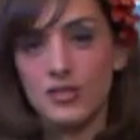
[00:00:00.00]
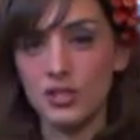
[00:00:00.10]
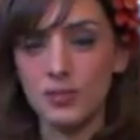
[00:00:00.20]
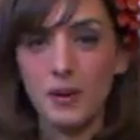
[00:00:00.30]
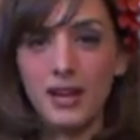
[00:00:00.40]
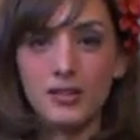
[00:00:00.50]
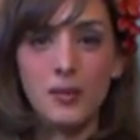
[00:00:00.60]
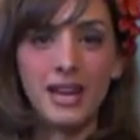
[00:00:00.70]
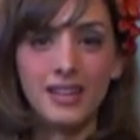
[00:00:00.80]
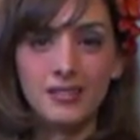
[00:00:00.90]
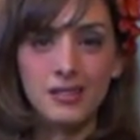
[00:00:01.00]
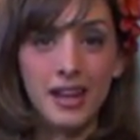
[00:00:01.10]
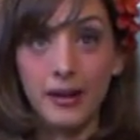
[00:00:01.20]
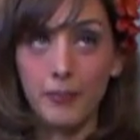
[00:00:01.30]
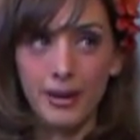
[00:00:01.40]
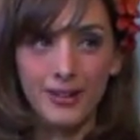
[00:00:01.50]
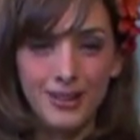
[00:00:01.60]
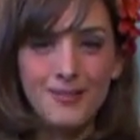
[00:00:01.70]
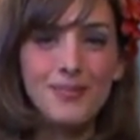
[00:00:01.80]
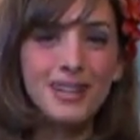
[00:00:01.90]
just because my kids like it
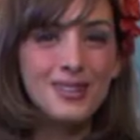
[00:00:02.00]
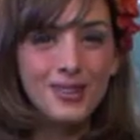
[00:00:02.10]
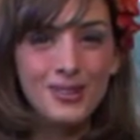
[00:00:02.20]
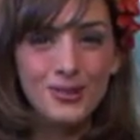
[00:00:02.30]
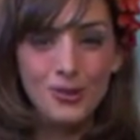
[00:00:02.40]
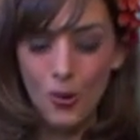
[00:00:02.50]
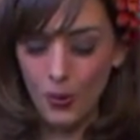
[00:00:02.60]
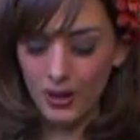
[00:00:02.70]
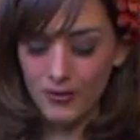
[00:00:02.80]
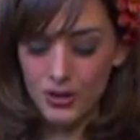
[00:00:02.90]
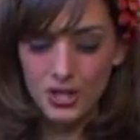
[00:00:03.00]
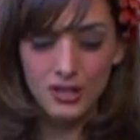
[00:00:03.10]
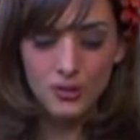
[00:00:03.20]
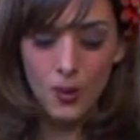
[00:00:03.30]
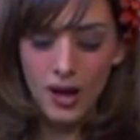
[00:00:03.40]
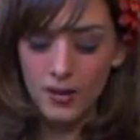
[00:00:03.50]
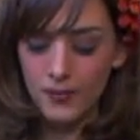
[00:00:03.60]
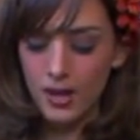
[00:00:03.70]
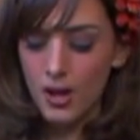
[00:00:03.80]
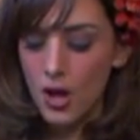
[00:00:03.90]
better, but you could use whole wheat version as well.
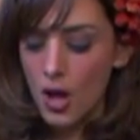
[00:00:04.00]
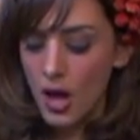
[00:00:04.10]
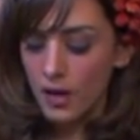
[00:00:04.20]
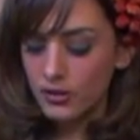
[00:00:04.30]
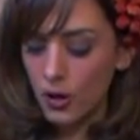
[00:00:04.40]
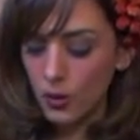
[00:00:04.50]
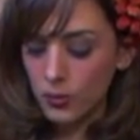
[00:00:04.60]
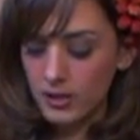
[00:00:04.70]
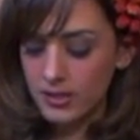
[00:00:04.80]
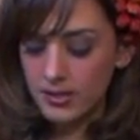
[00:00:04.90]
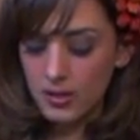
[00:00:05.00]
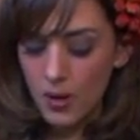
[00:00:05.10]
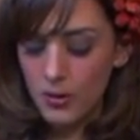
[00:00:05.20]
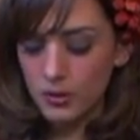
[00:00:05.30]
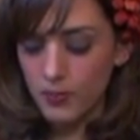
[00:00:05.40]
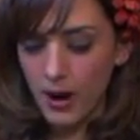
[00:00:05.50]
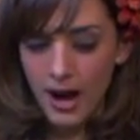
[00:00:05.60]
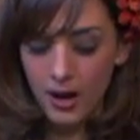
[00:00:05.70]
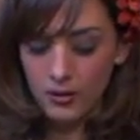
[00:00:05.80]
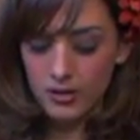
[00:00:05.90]
So this is almost
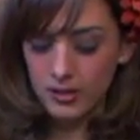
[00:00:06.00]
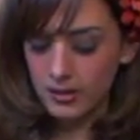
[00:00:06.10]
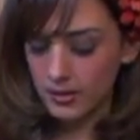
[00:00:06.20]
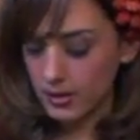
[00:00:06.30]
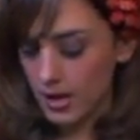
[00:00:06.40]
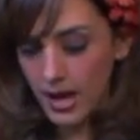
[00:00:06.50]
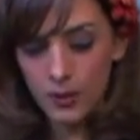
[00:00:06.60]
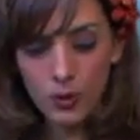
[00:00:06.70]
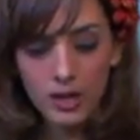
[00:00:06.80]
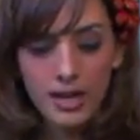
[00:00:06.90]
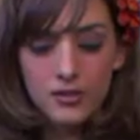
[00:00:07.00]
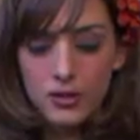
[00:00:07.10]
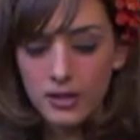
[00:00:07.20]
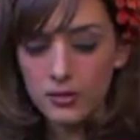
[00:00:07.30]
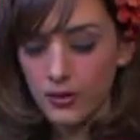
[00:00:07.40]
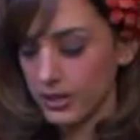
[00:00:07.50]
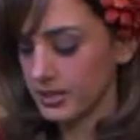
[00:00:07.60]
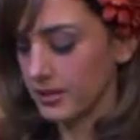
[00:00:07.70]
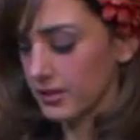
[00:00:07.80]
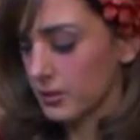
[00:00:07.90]
brown, and we're going to transfer it
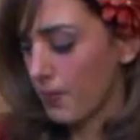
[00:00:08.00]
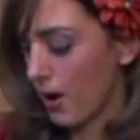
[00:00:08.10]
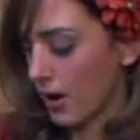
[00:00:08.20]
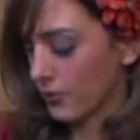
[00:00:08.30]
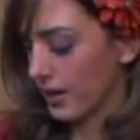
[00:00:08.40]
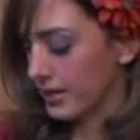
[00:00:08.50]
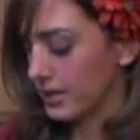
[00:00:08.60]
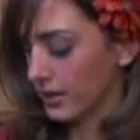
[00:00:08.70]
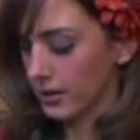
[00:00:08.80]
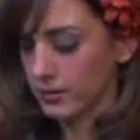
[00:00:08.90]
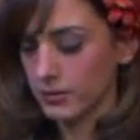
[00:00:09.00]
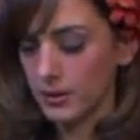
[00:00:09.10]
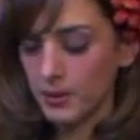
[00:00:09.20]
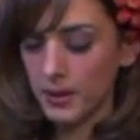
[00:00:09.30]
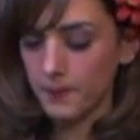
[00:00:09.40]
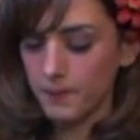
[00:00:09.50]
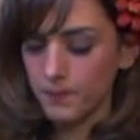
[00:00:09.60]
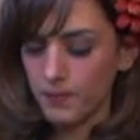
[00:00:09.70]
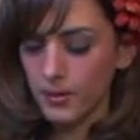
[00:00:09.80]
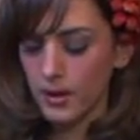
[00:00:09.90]
to this pot right here. Let me
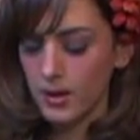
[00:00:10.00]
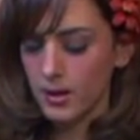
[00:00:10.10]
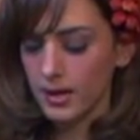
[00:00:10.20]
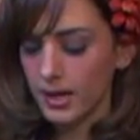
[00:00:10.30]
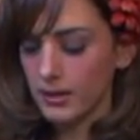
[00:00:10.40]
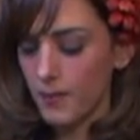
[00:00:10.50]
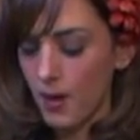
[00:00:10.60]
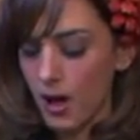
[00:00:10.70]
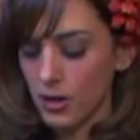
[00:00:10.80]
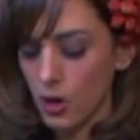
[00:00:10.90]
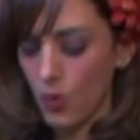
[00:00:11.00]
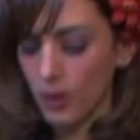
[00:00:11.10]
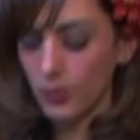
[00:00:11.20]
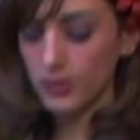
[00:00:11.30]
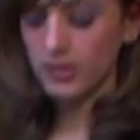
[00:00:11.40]
get the pot going with